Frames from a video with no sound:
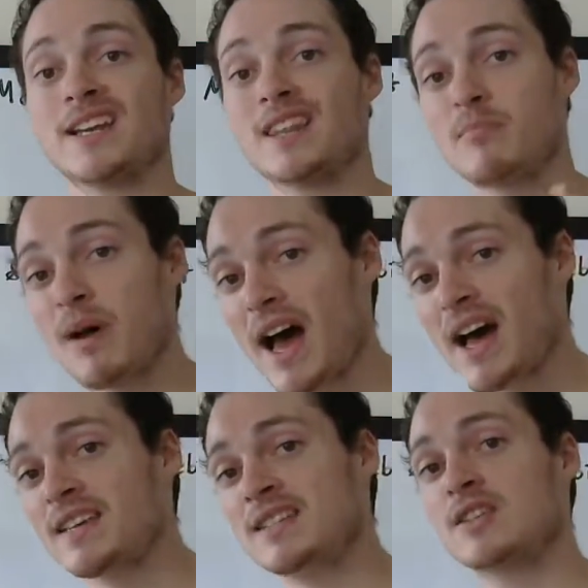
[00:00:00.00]
In the
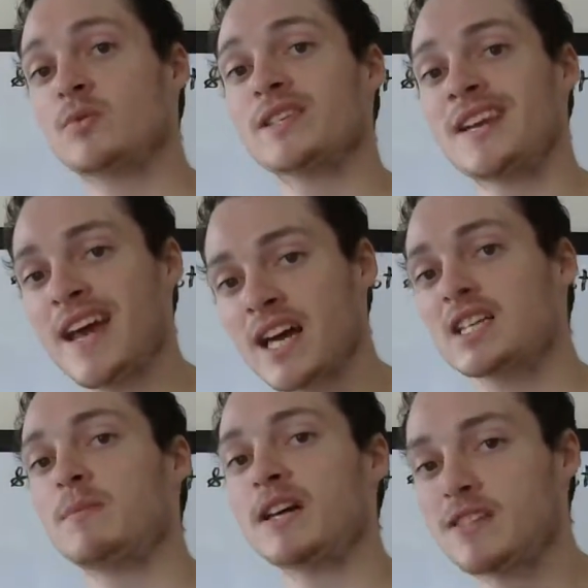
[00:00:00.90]
past, there was an
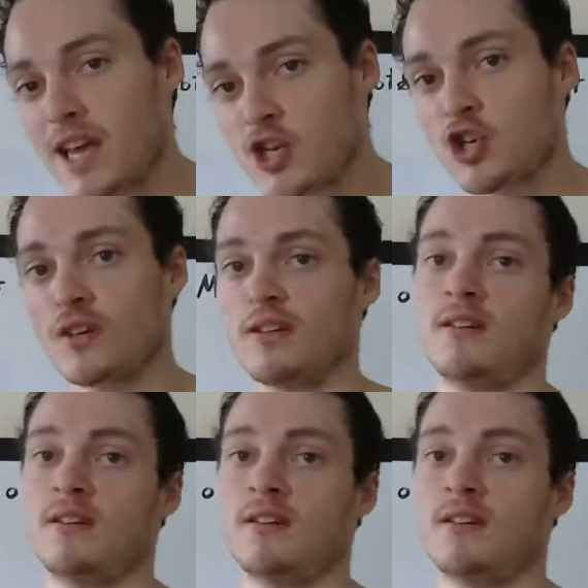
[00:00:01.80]
expectation